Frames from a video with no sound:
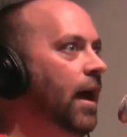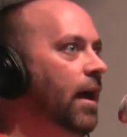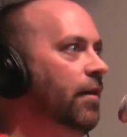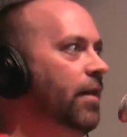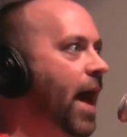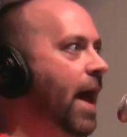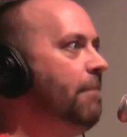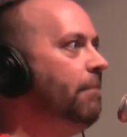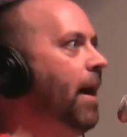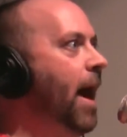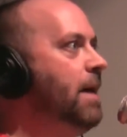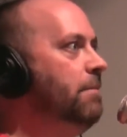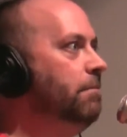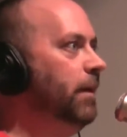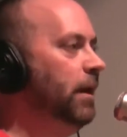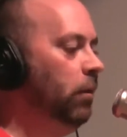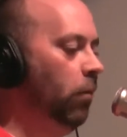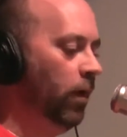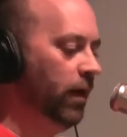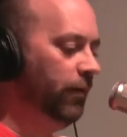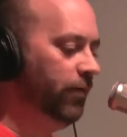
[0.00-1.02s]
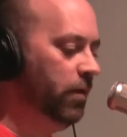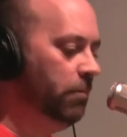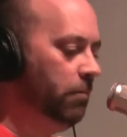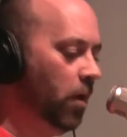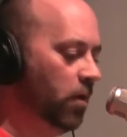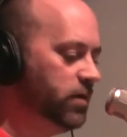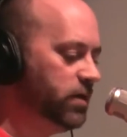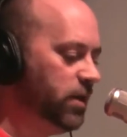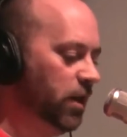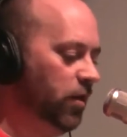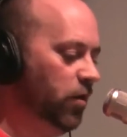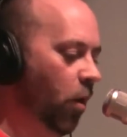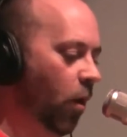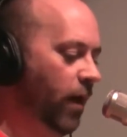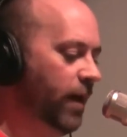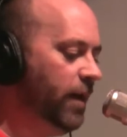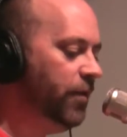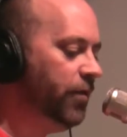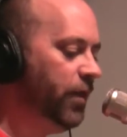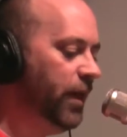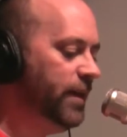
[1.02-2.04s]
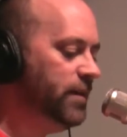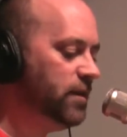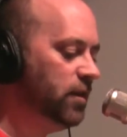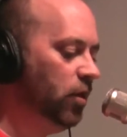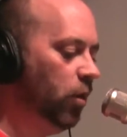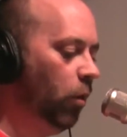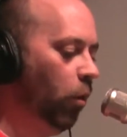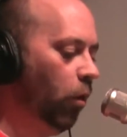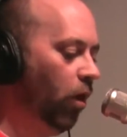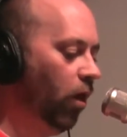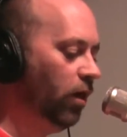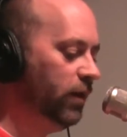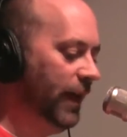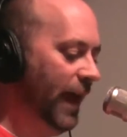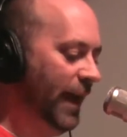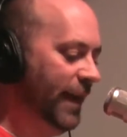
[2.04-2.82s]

That might be one of the most annoying things in the world,